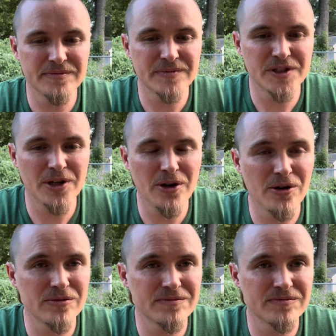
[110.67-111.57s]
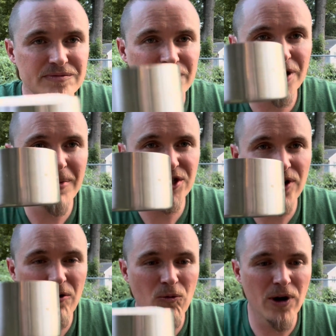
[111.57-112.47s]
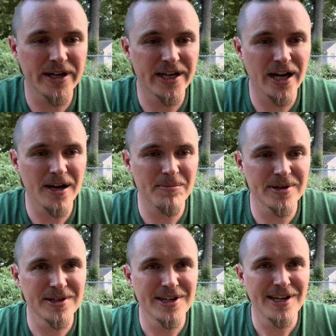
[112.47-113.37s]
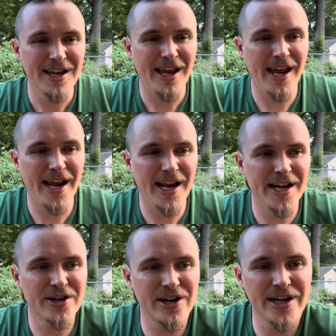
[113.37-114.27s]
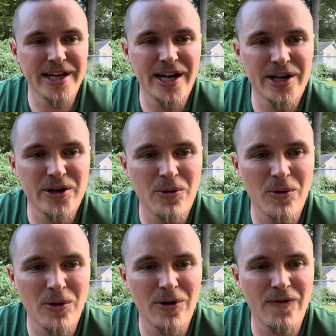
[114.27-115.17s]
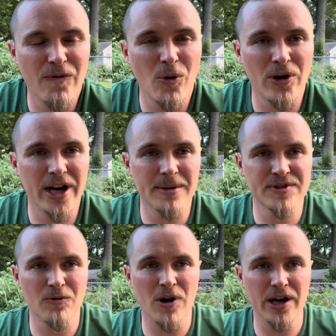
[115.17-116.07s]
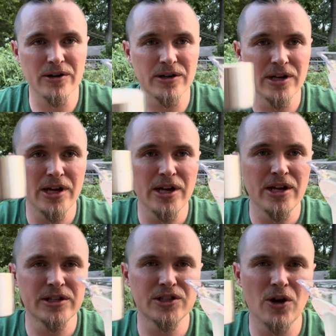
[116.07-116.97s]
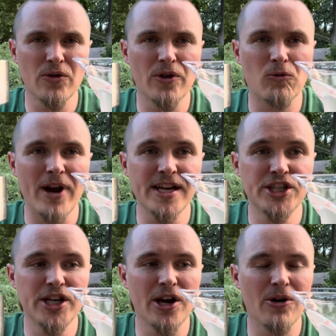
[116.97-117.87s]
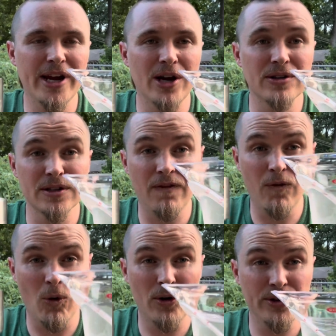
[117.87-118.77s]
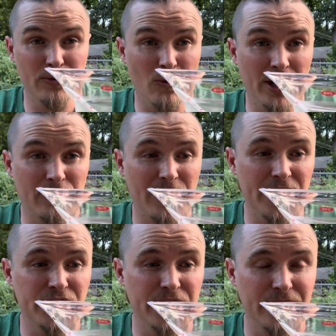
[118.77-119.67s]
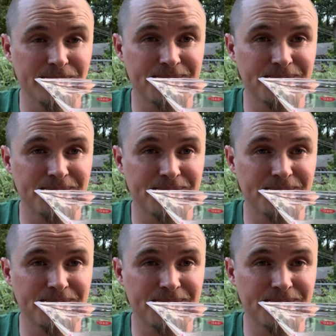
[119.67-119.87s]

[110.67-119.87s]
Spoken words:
So you're gonna measure out 1 cup and you're gonna get your 4 cups of water. So the ratio here is a 4-to-1 ratio.